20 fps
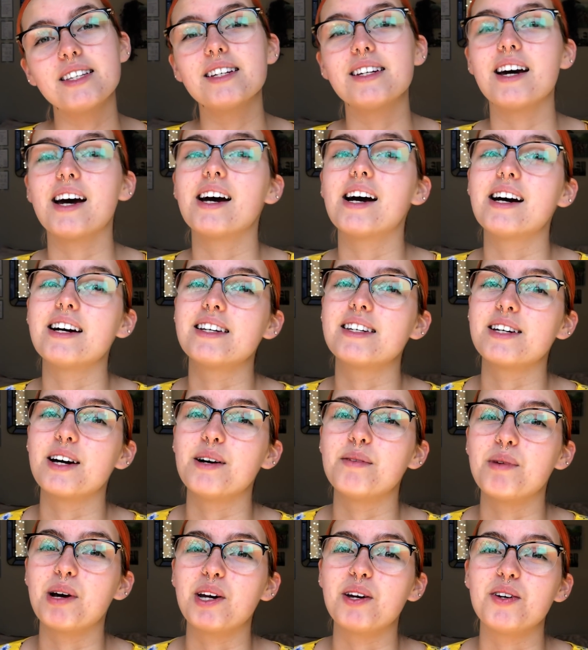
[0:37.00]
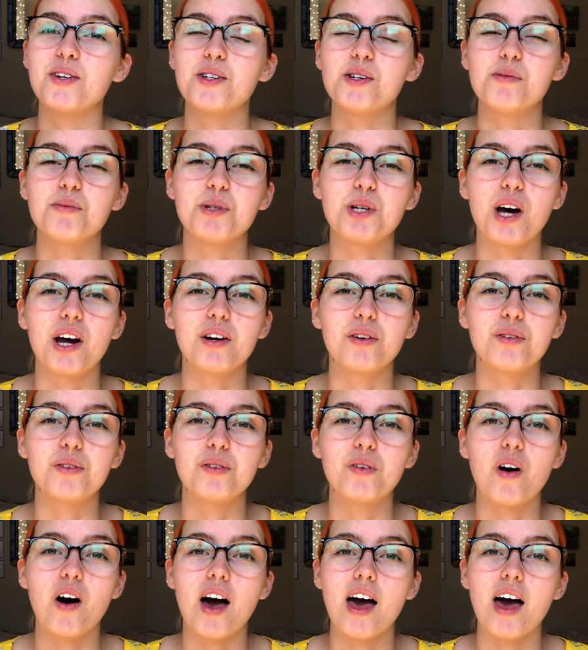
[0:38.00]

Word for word: the day I start my YouTube channel